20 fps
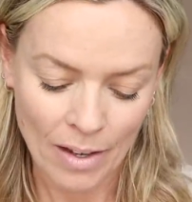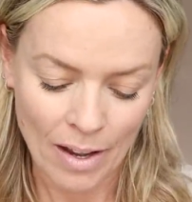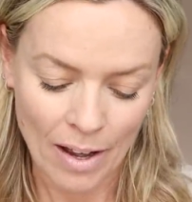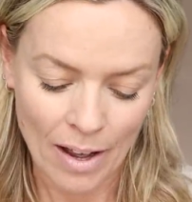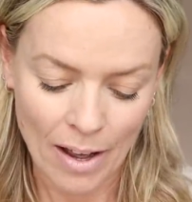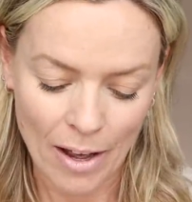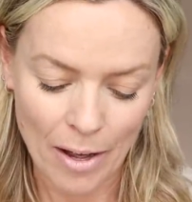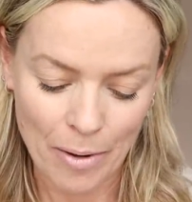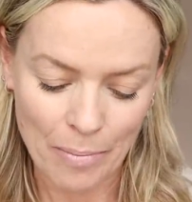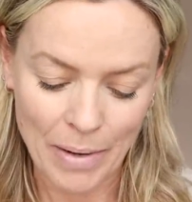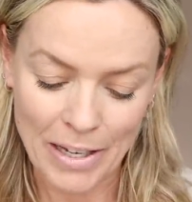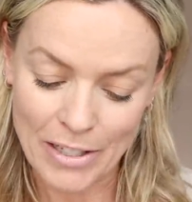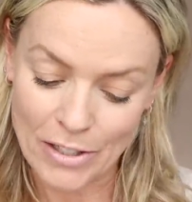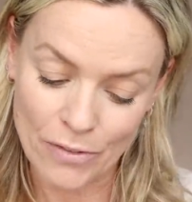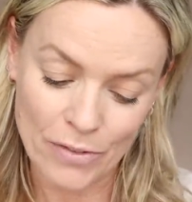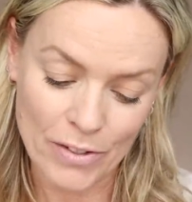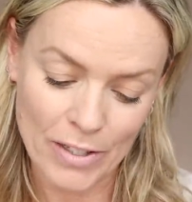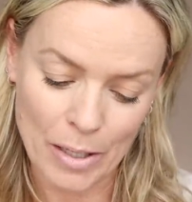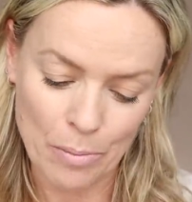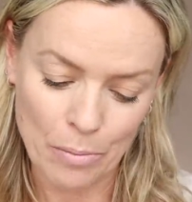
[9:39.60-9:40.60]
as
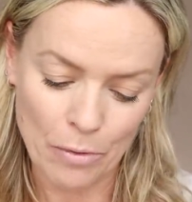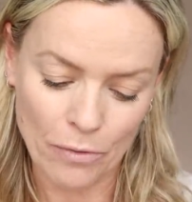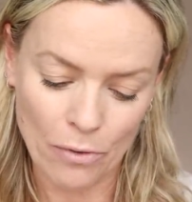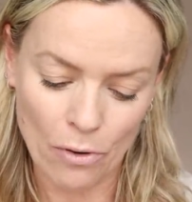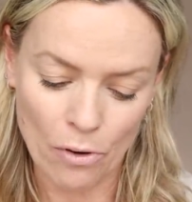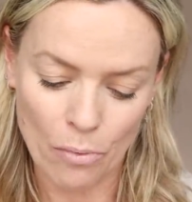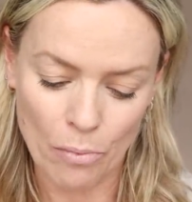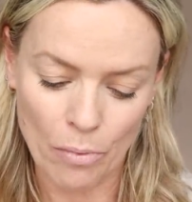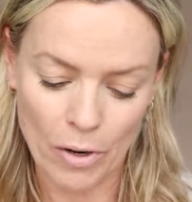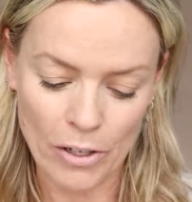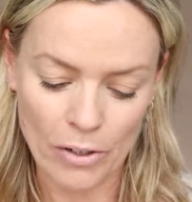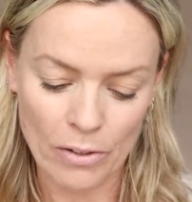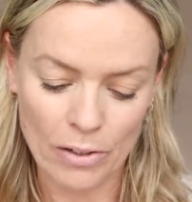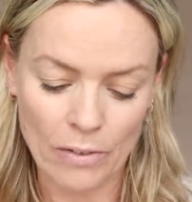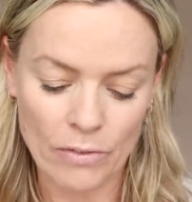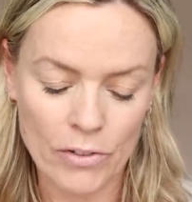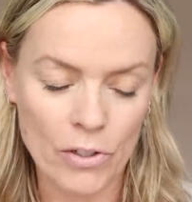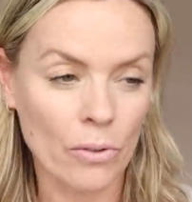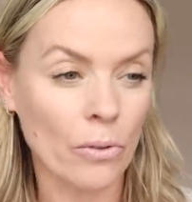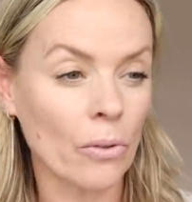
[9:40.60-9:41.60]
you've seen before and why you
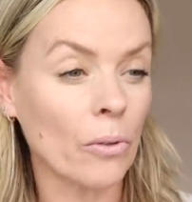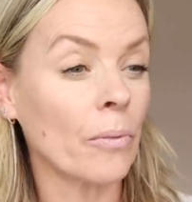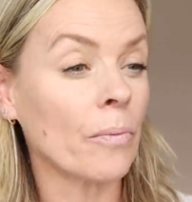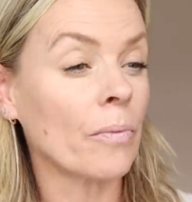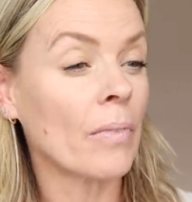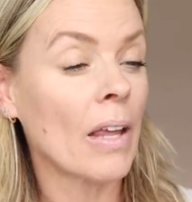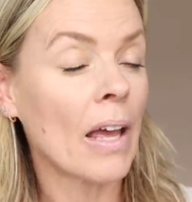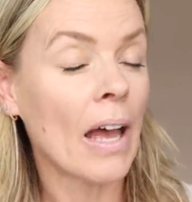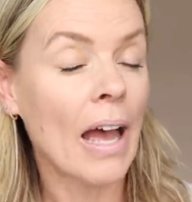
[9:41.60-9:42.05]
loved it all.